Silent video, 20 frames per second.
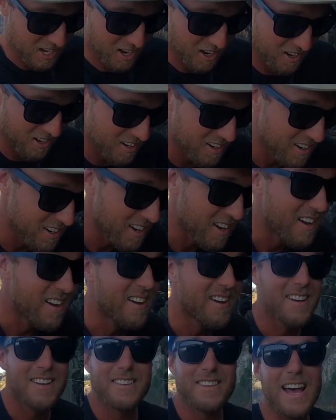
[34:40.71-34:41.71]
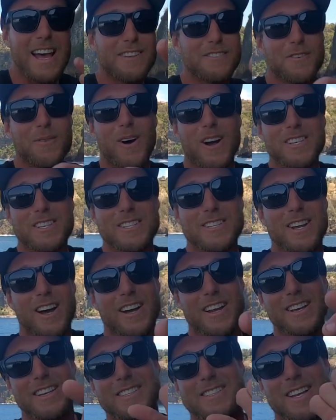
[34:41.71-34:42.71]
so thanks for watching,
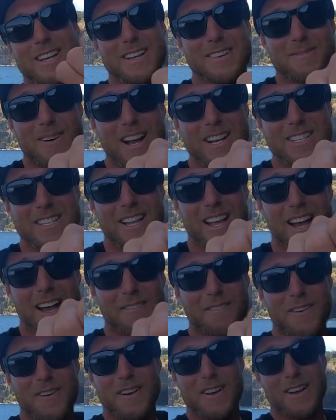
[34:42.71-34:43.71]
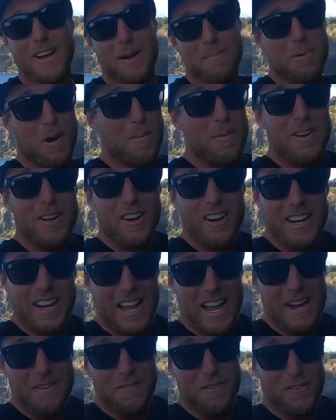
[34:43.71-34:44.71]
doggies. Much love. I'm probably not
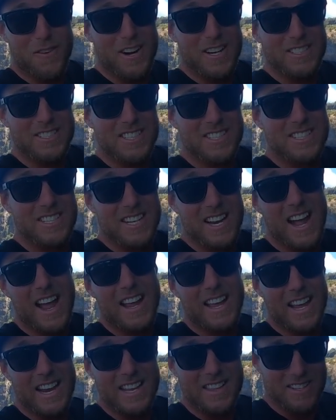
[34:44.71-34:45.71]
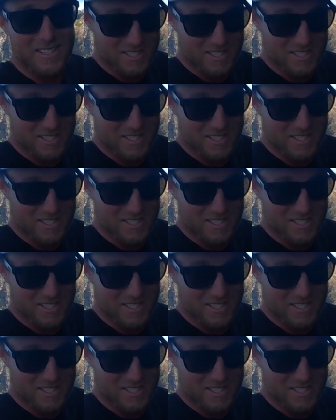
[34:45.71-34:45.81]
gonna eat for the rest of today